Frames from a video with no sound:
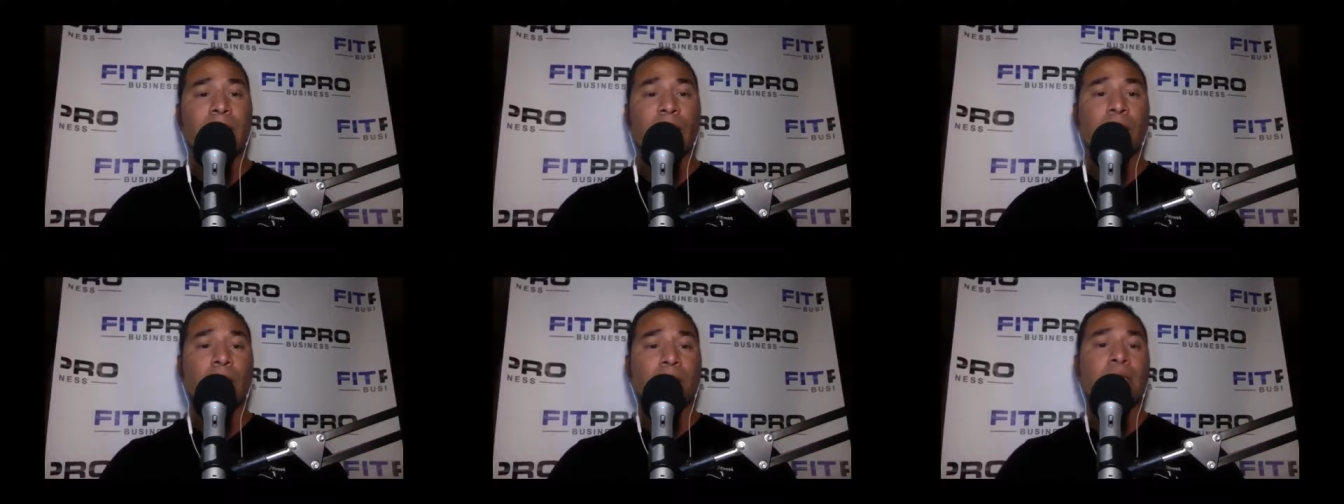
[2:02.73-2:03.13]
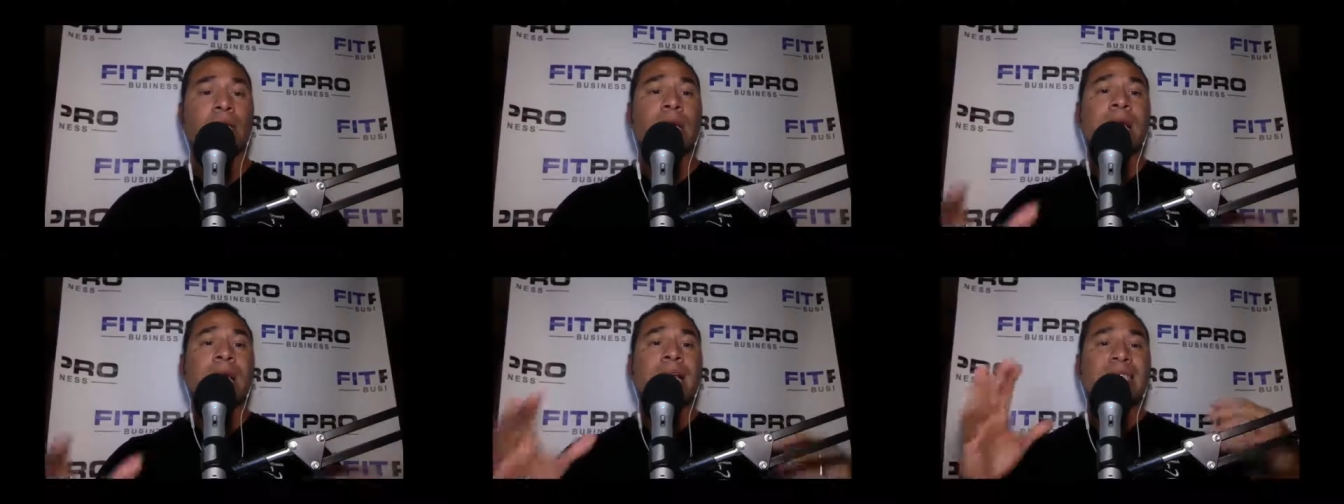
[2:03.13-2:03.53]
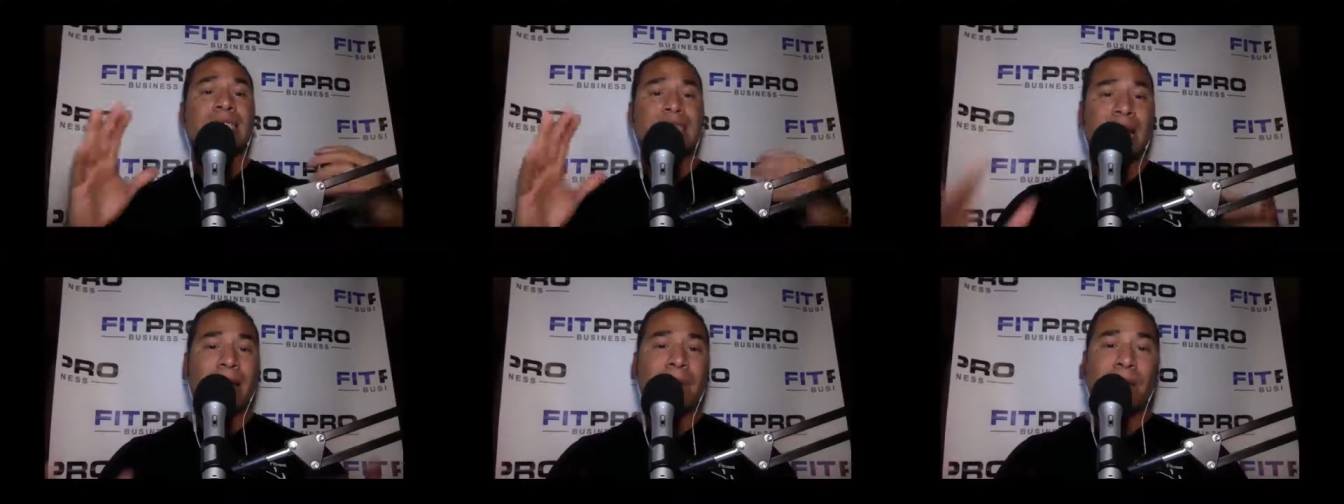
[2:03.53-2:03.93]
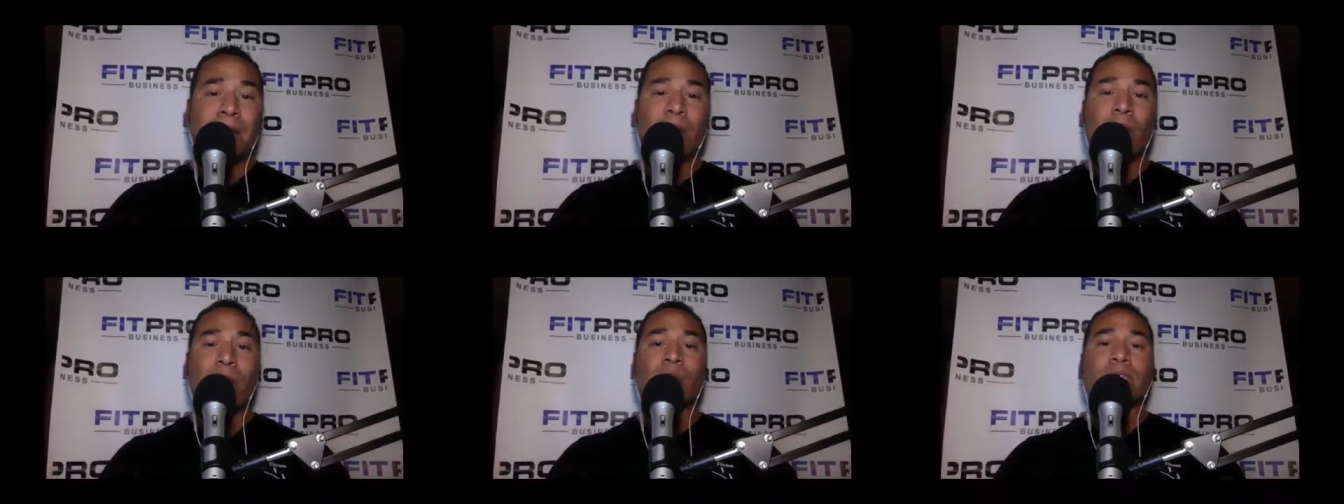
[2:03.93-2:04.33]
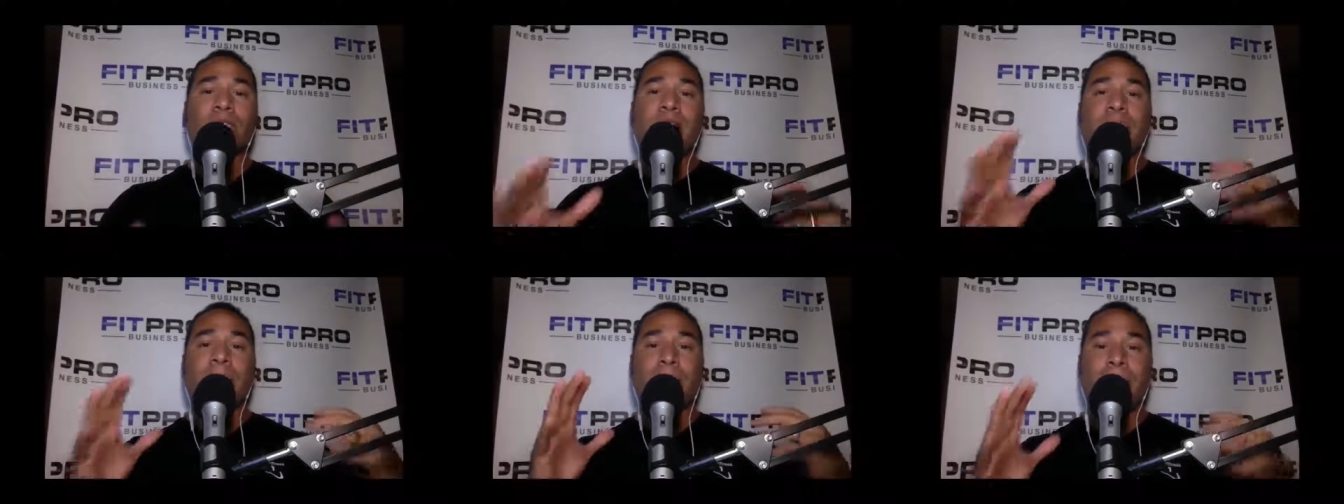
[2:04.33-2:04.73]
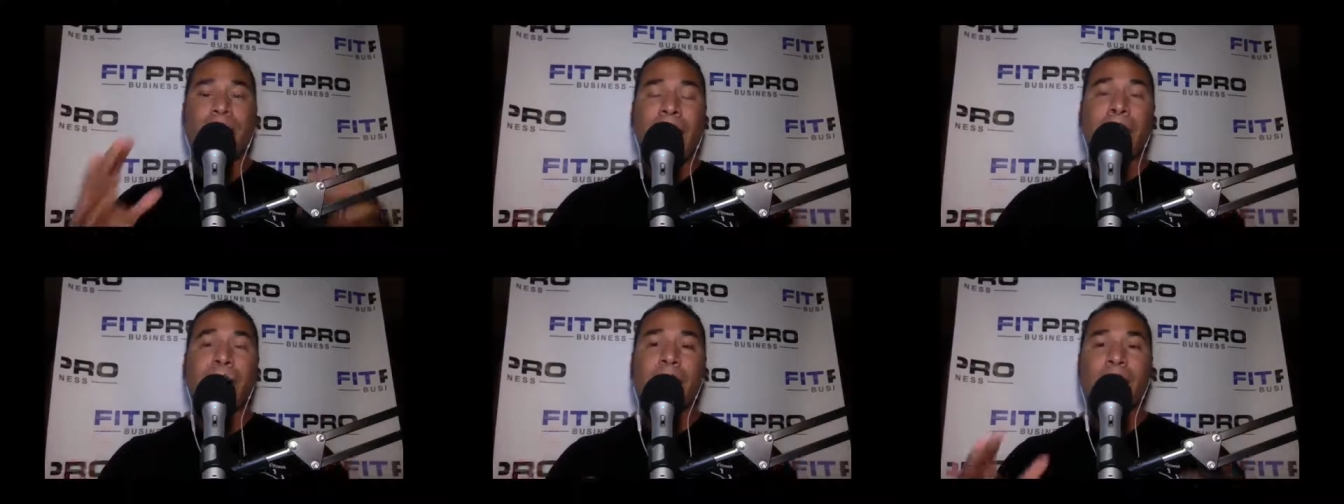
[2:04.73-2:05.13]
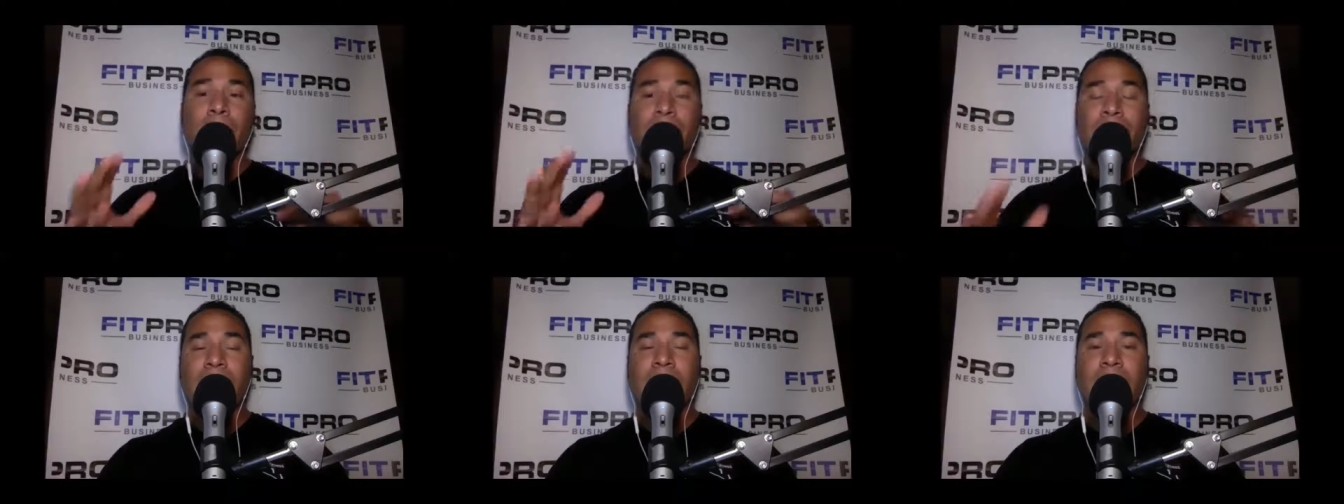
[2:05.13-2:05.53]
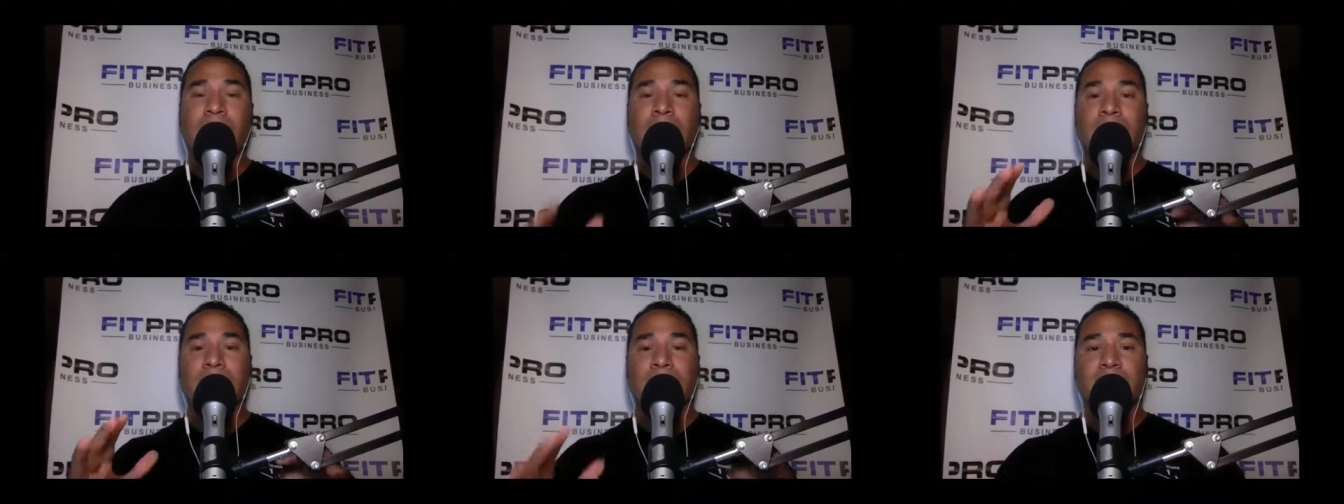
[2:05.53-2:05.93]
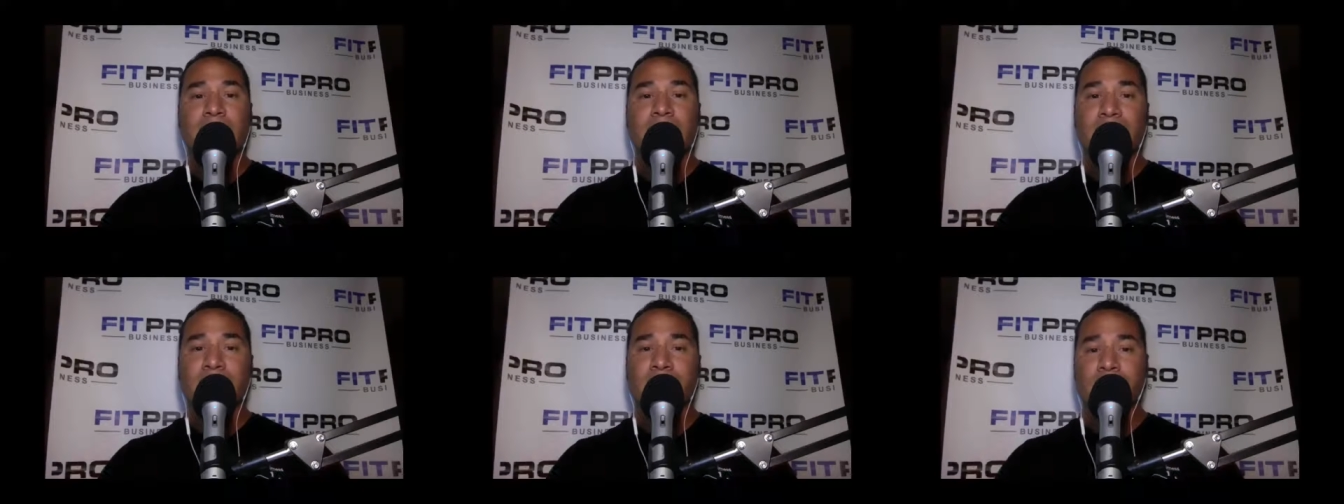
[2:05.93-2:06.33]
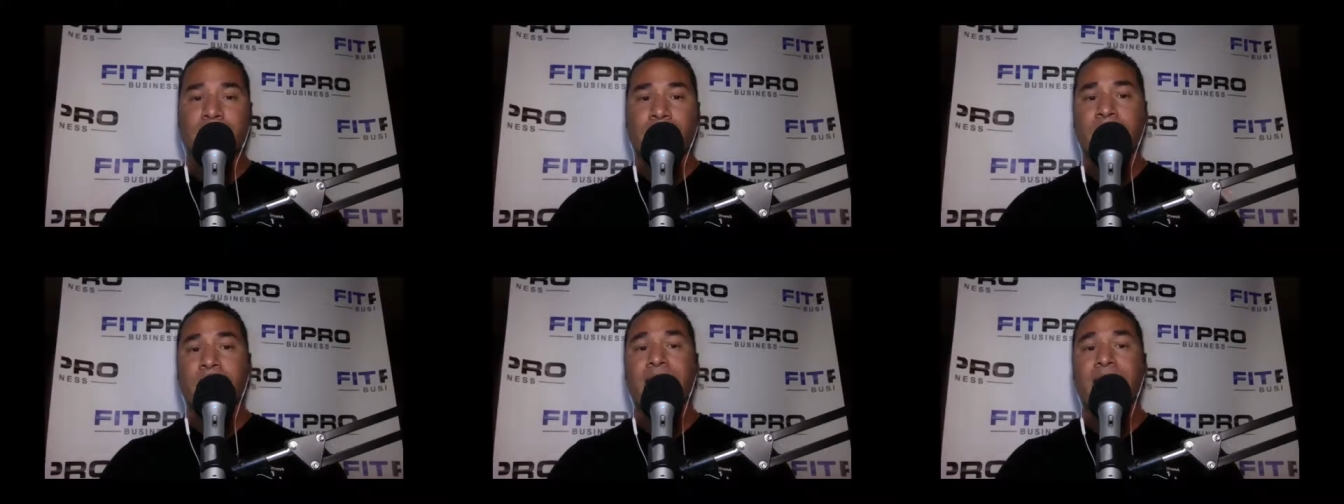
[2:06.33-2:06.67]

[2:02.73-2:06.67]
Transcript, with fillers: goals. Set big goals and map out a plan to achieve them.